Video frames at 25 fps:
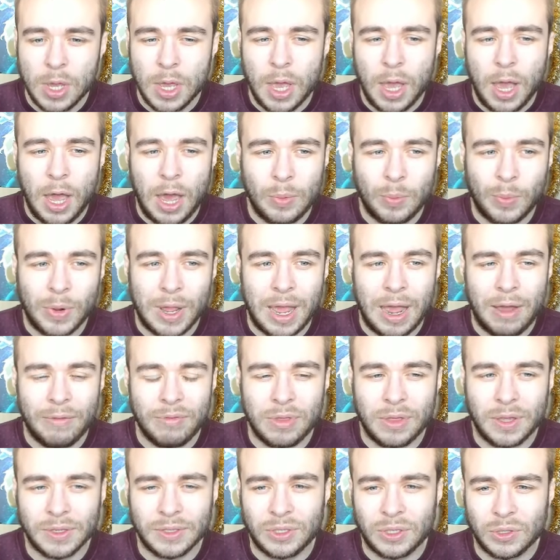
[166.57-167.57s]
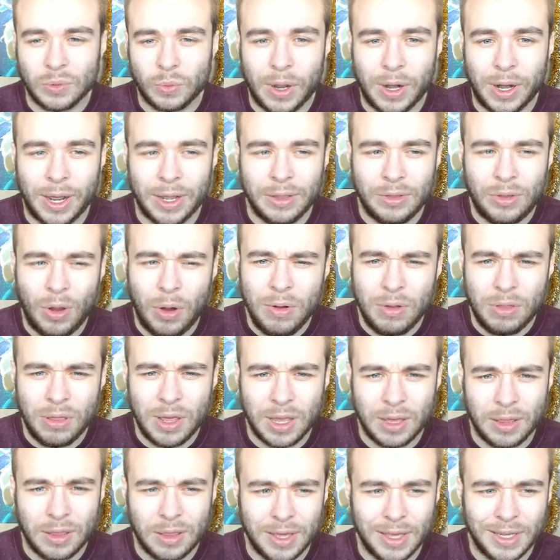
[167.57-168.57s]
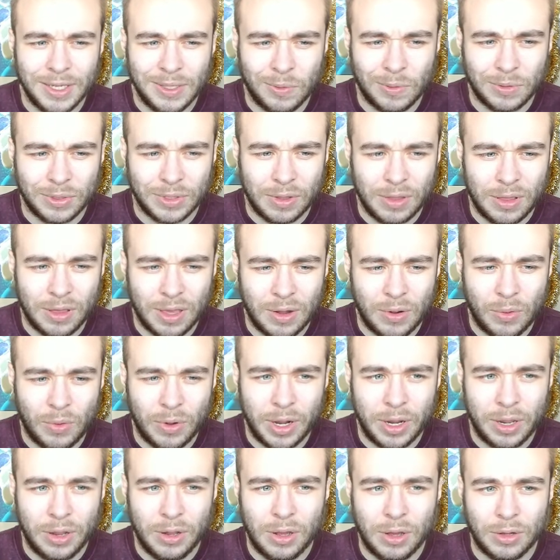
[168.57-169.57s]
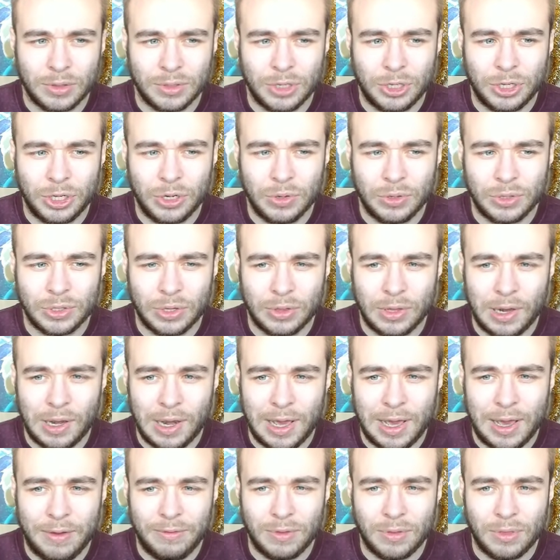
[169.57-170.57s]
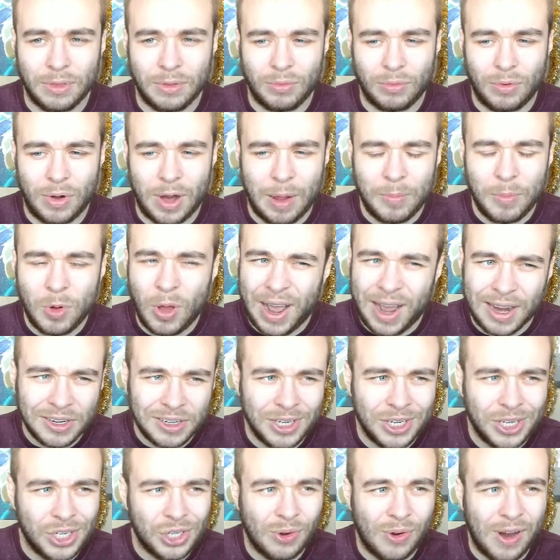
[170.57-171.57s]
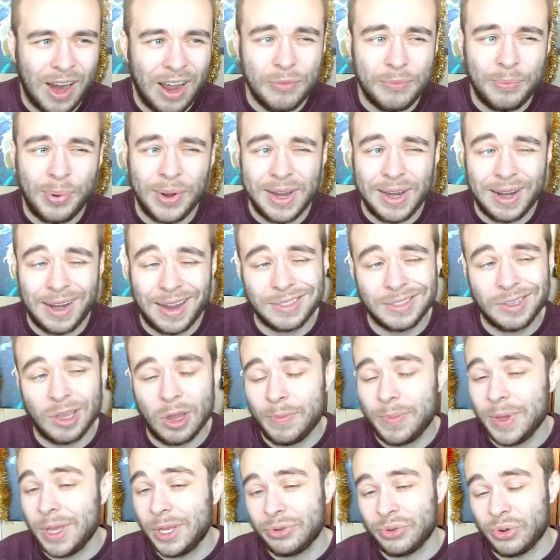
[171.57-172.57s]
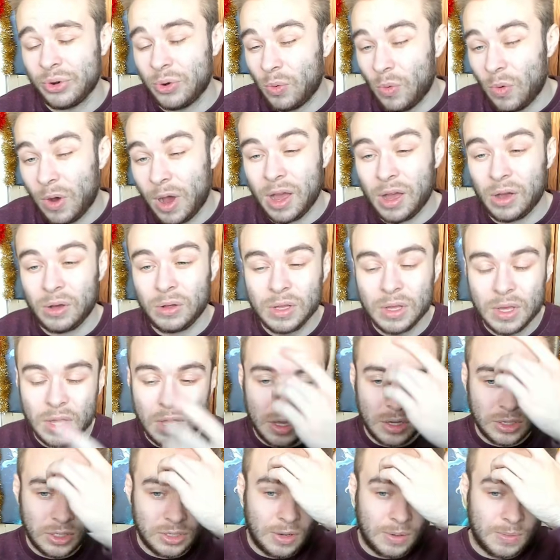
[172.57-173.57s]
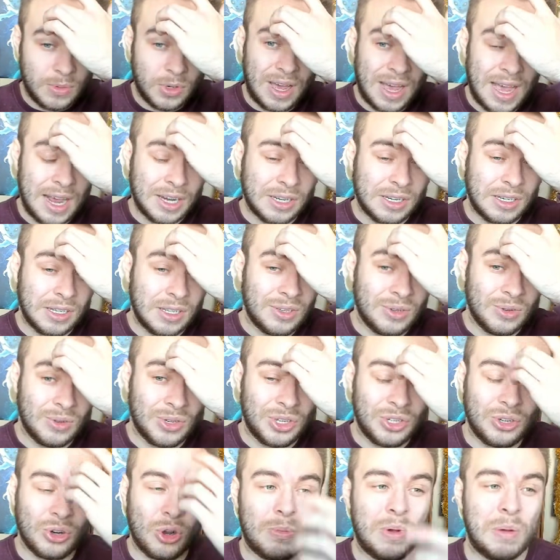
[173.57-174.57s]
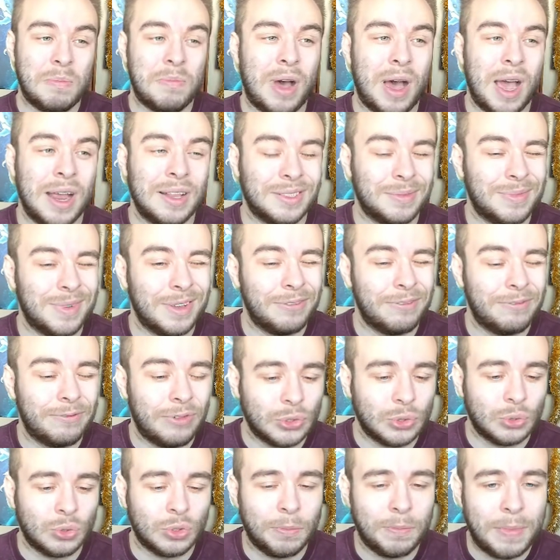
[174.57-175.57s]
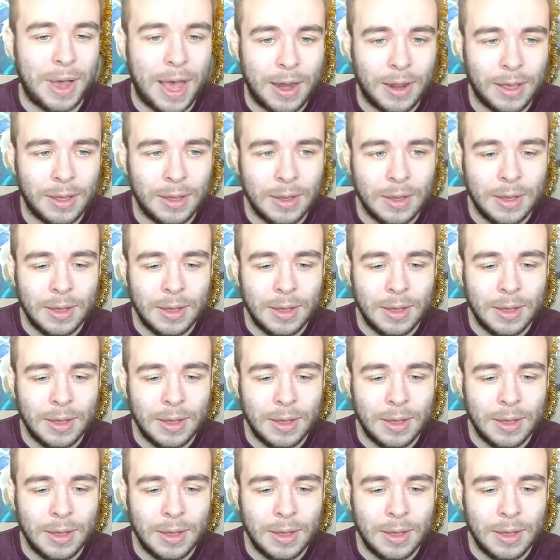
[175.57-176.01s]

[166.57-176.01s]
And then we have this as well. I don't think this was a thing where you got to choose on the left and the right. I'm not actually sure. I haven't played Let's Go Pikachu in a while, so I'm not actually too sure. My mind's a bit fuzzled about it.